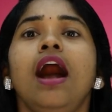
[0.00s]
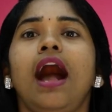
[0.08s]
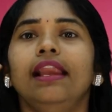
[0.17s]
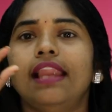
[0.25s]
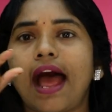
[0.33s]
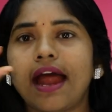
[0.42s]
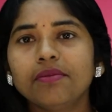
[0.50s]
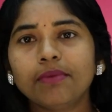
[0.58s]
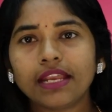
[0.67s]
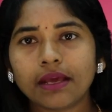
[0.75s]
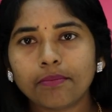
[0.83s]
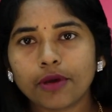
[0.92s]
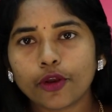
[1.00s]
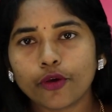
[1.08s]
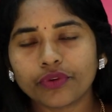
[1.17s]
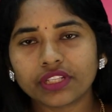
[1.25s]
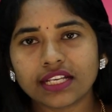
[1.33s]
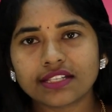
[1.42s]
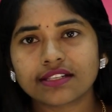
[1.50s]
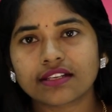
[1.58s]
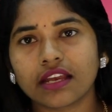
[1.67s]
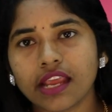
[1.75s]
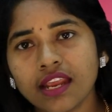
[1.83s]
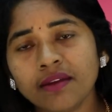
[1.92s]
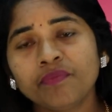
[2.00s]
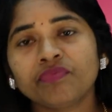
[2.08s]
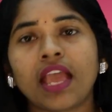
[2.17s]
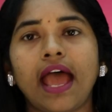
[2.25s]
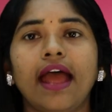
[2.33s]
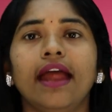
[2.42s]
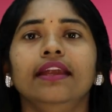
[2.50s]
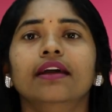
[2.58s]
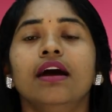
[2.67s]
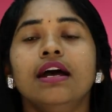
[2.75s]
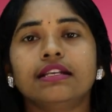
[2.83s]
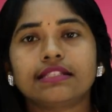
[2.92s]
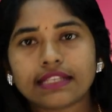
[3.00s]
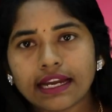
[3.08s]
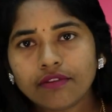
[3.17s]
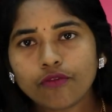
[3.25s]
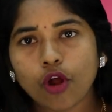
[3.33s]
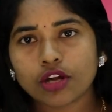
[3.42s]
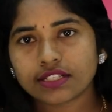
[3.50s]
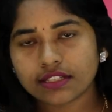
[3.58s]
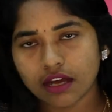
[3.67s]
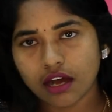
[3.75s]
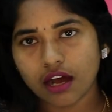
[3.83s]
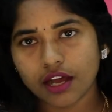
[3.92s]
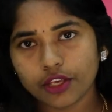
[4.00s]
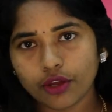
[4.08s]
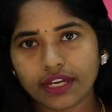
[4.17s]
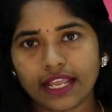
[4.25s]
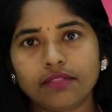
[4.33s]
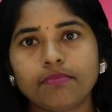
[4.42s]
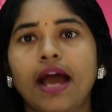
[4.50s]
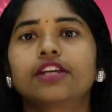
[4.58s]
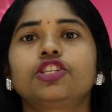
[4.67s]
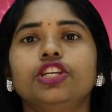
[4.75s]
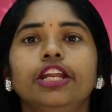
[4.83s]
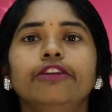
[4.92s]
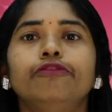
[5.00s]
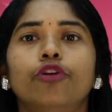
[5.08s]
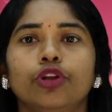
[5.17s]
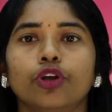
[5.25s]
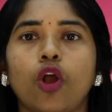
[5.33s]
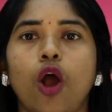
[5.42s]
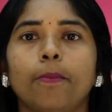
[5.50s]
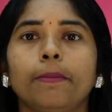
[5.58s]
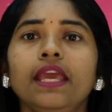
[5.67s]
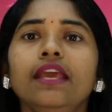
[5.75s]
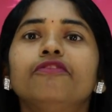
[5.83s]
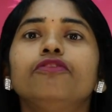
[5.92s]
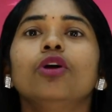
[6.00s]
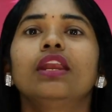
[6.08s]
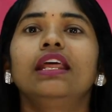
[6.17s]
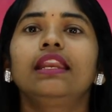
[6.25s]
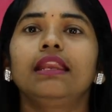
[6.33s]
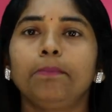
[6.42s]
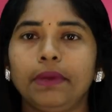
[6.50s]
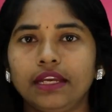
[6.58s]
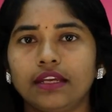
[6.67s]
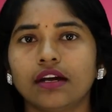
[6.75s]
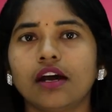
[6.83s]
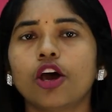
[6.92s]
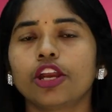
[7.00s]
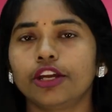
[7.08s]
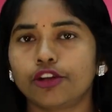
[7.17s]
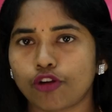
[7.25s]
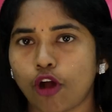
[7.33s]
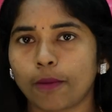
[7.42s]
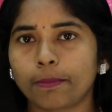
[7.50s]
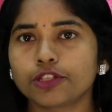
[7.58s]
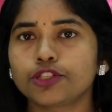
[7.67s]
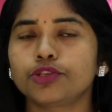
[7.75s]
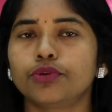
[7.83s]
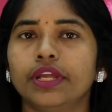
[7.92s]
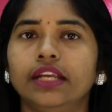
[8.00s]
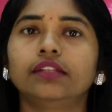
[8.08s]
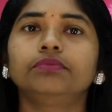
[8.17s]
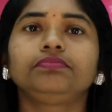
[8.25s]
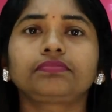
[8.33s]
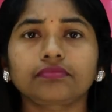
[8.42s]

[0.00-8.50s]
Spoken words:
I'll add my number over the screen and send what's your 10 mark sheet and photocopy. If you are a repeater or a dropper student,